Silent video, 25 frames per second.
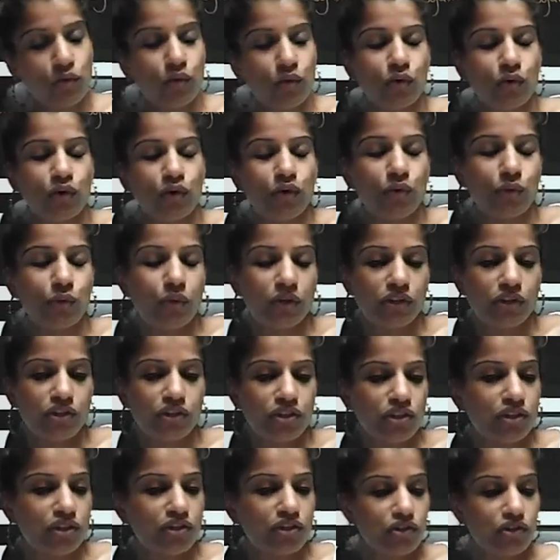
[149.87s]
or you
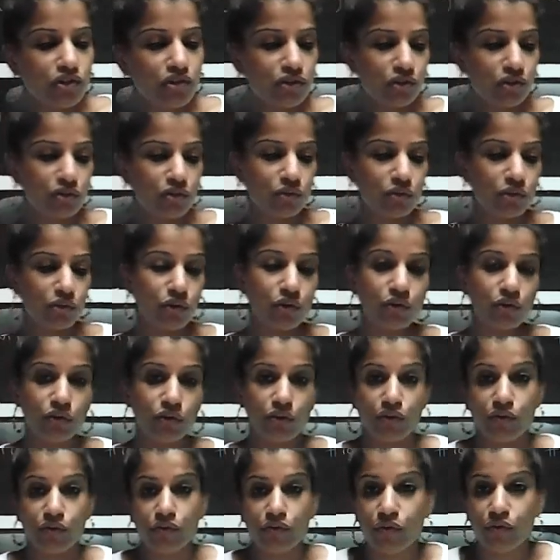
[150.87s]
wanted to
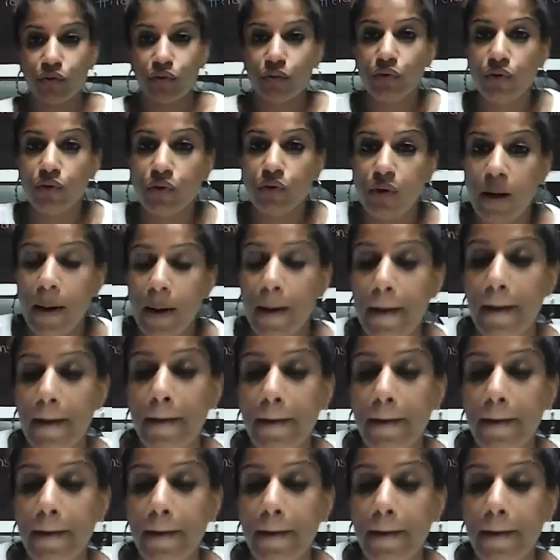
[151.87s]
look for